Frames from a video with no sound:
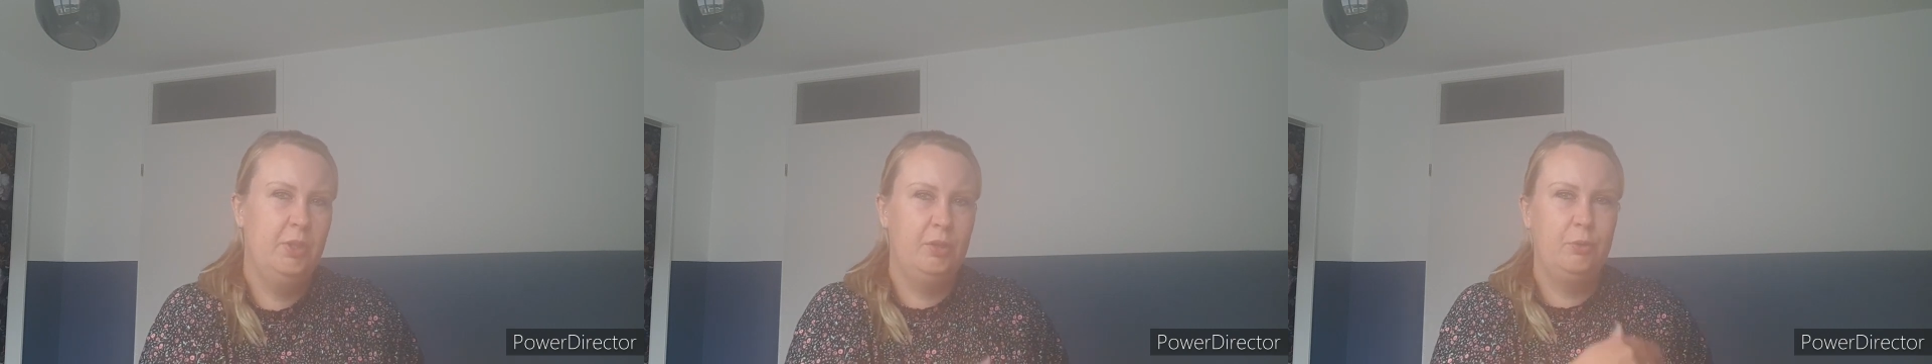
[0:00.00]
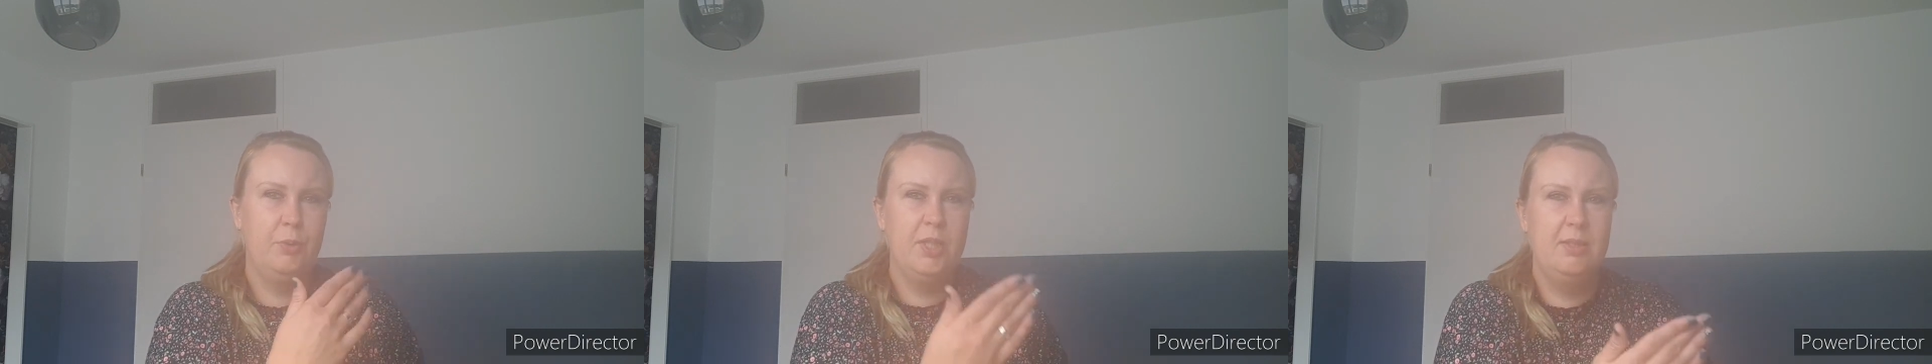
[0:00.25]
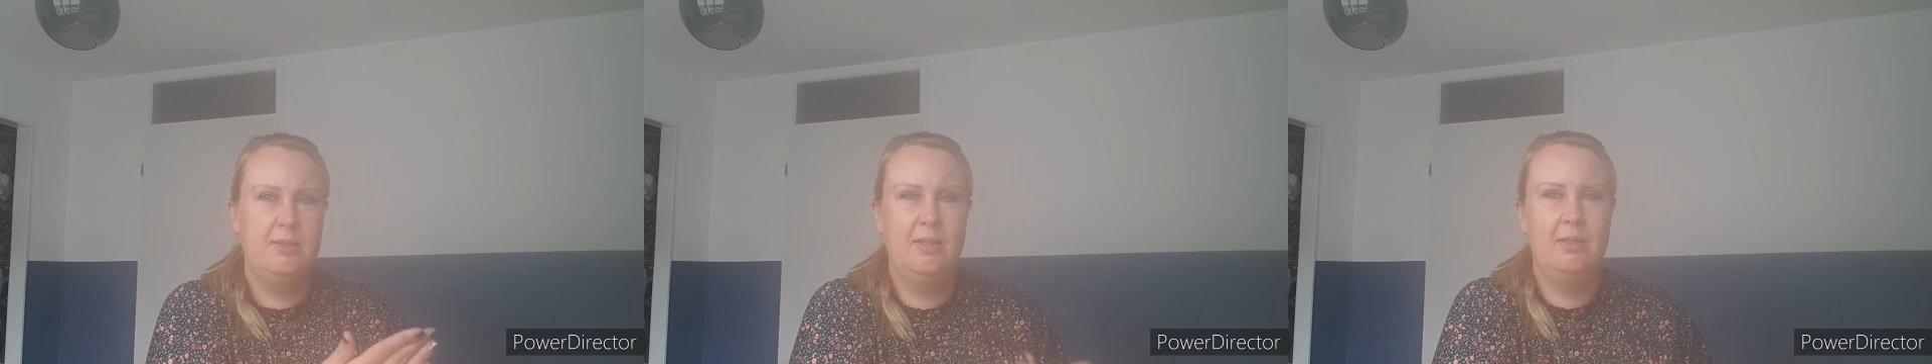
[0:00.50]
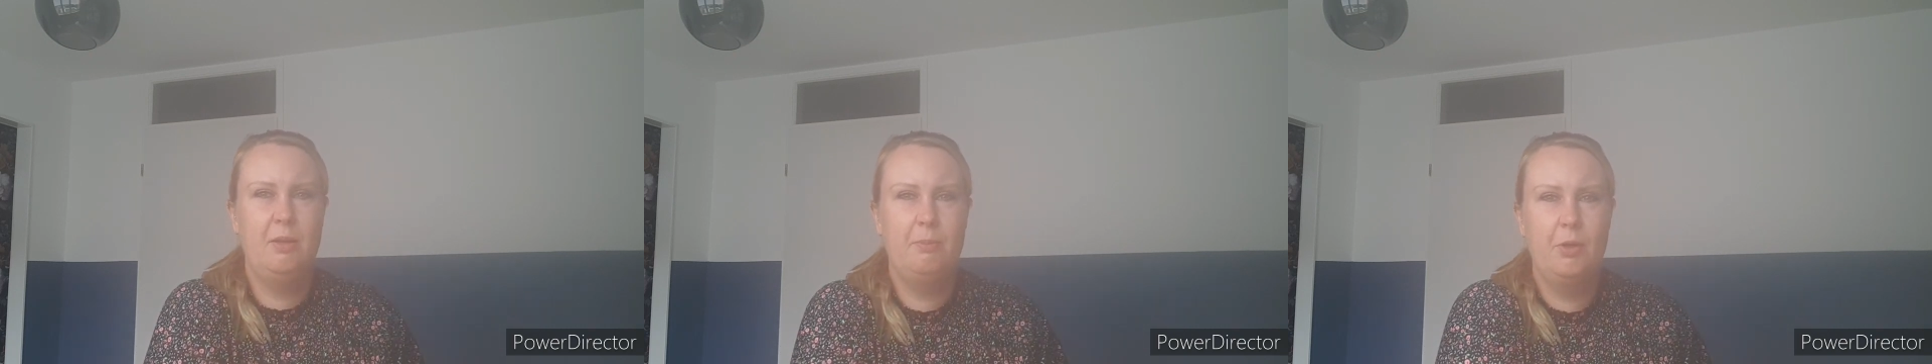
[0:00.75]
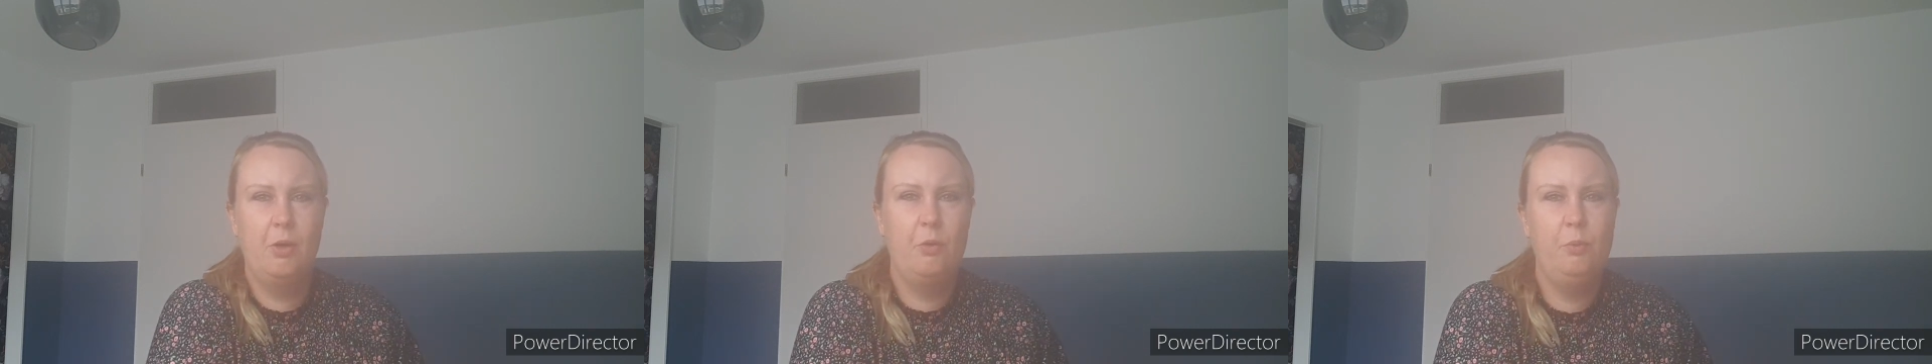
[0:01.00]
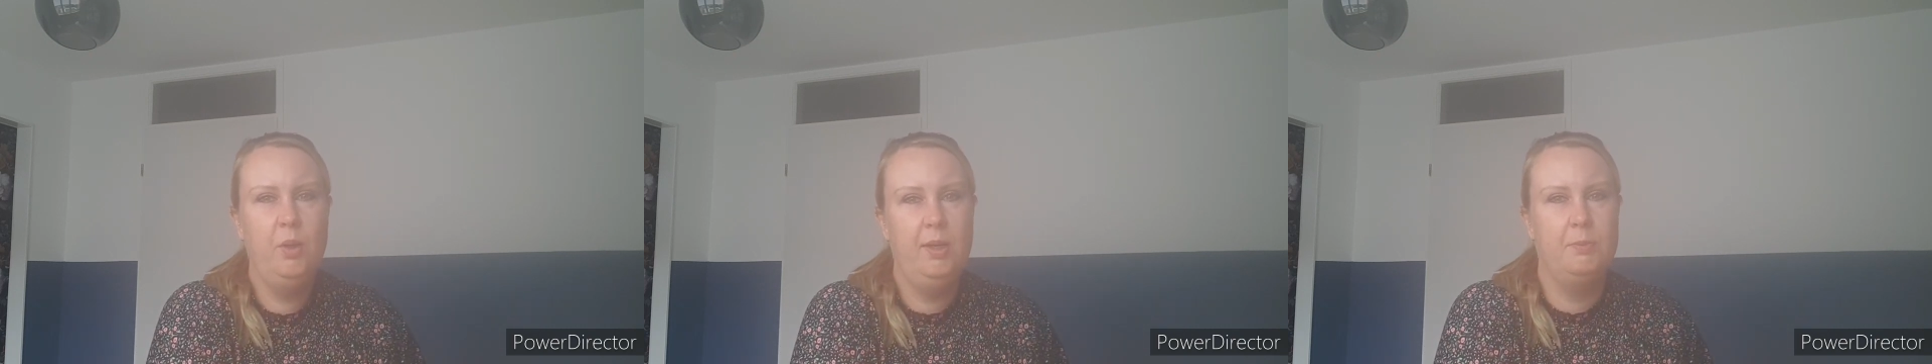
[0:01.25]
increase the number
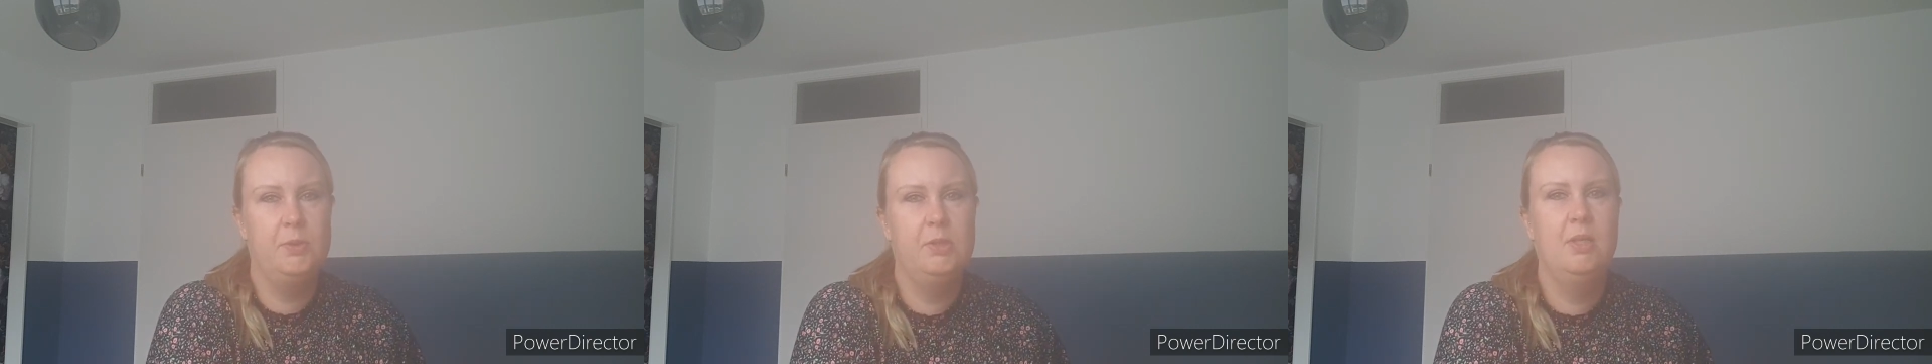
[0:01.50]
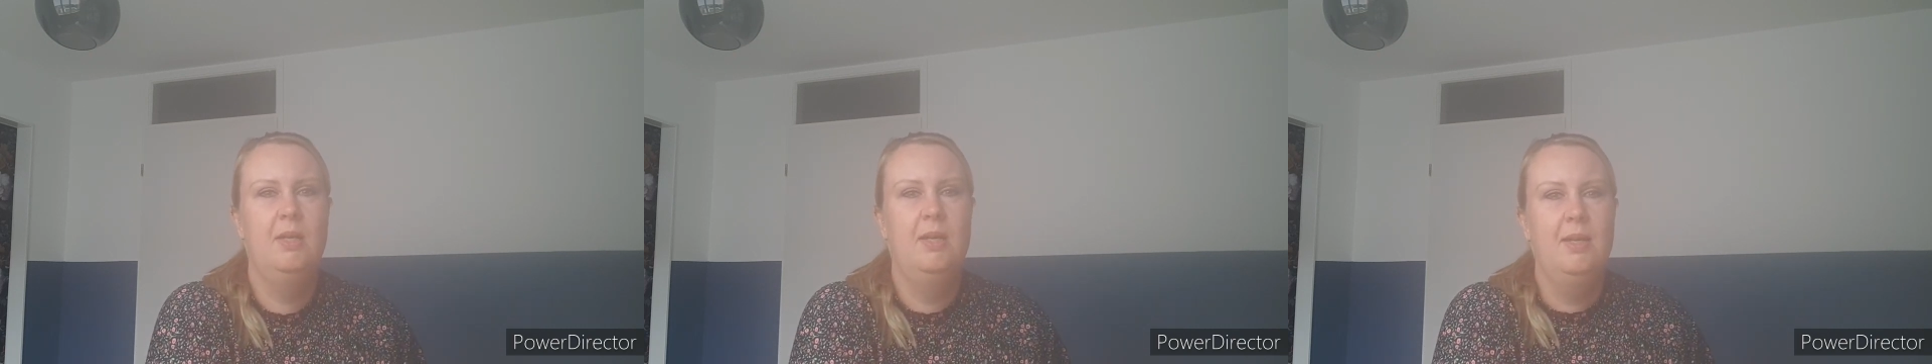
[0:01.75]
of whips.